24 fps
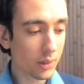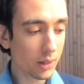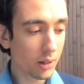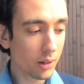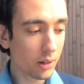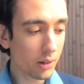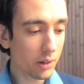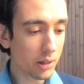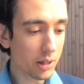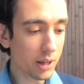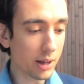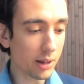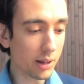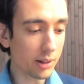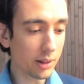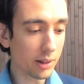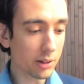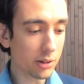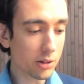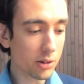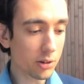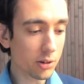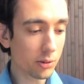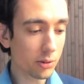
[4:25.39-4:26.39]
yeah,
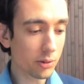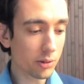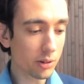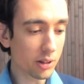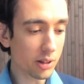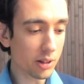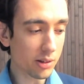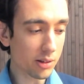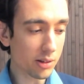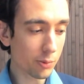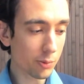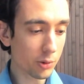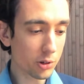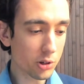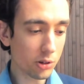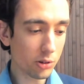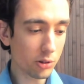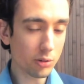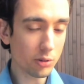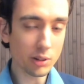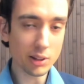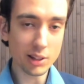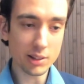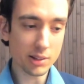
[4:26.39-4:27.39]
so this is what you're
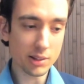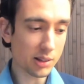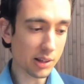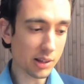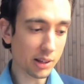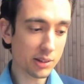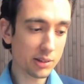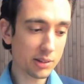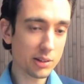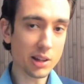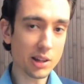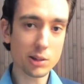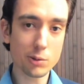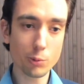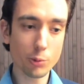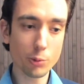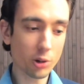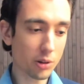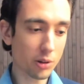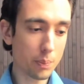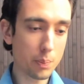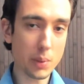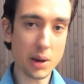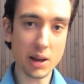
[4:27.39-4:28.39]
doing, it's like
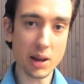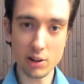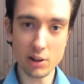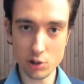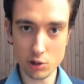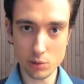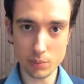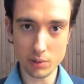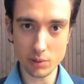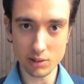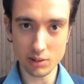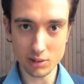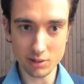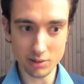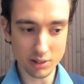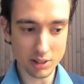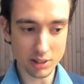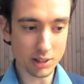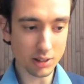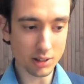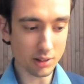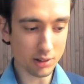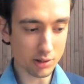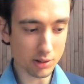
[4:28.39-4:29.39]
network management,
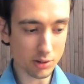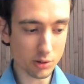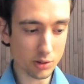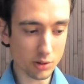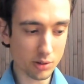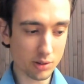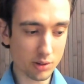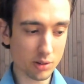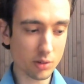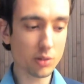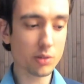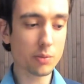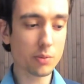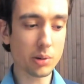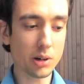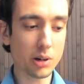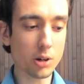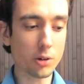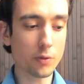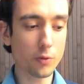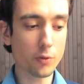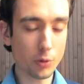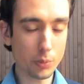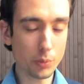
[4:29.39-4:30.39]
okay? It's part
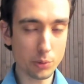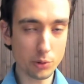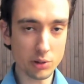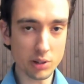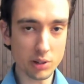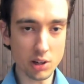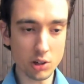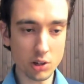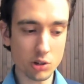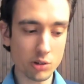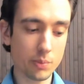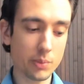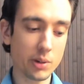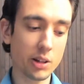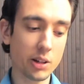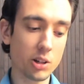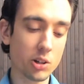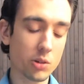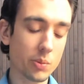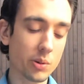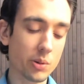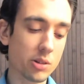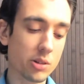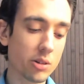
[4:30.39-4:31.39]
of reputation
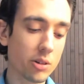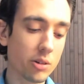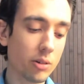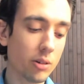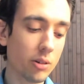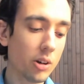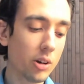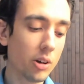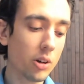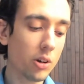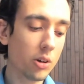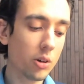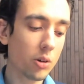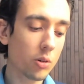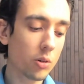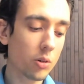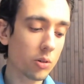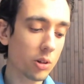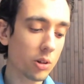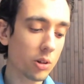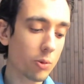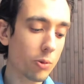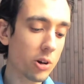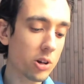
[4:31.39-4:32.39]
management. So
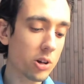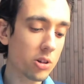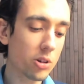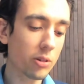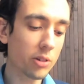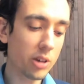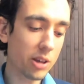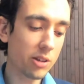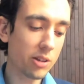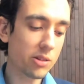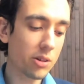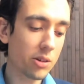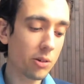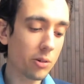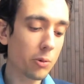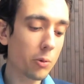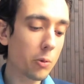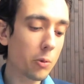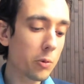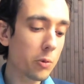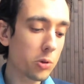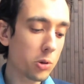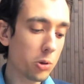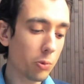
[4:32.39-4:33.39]
the question, okay, so
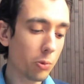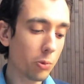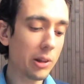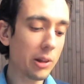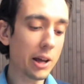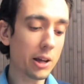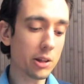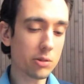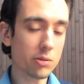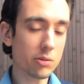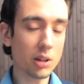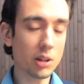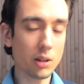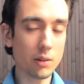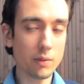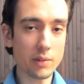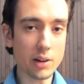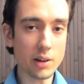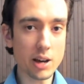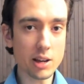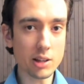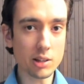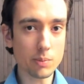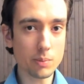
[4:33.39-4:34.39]
you would like to
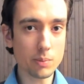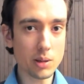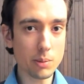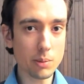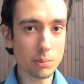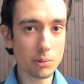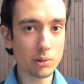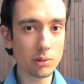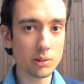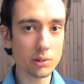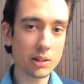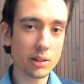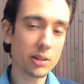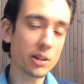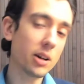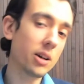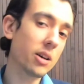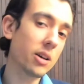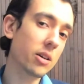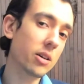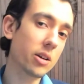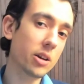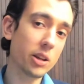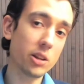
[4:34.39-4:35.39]
invite people that
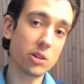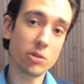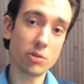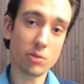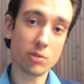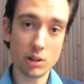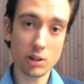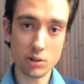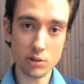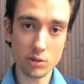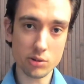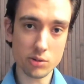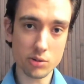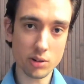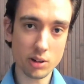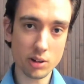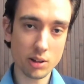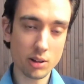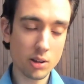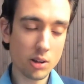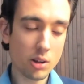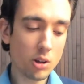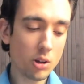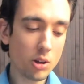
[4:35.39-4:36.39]
are in your industry.
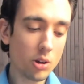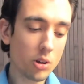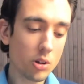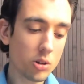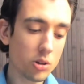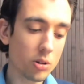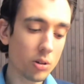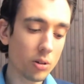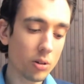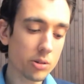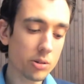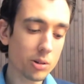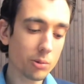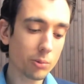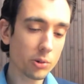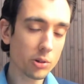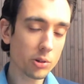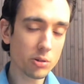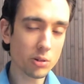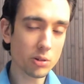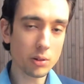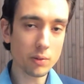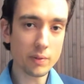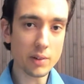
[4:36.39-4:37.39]
You also want
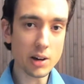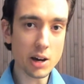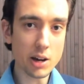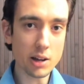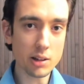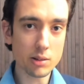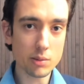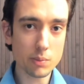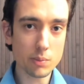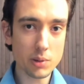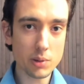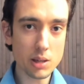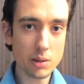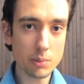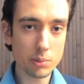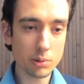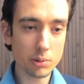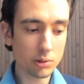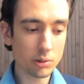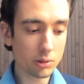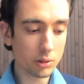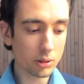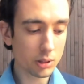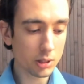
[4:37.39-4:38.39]
to invite
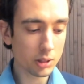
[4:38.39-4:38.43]
people,